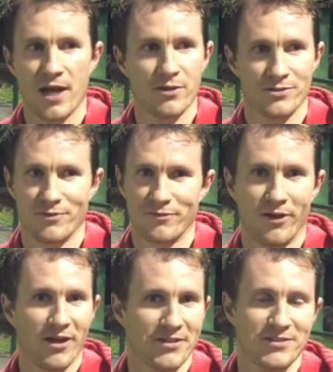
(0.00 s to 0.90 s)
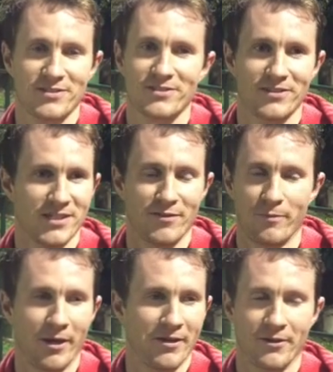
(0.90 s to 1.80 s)
hours of advice. He's never
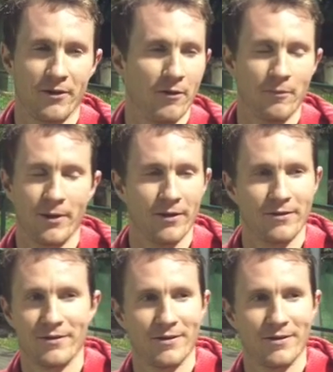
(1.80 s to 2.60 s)
played in goal, but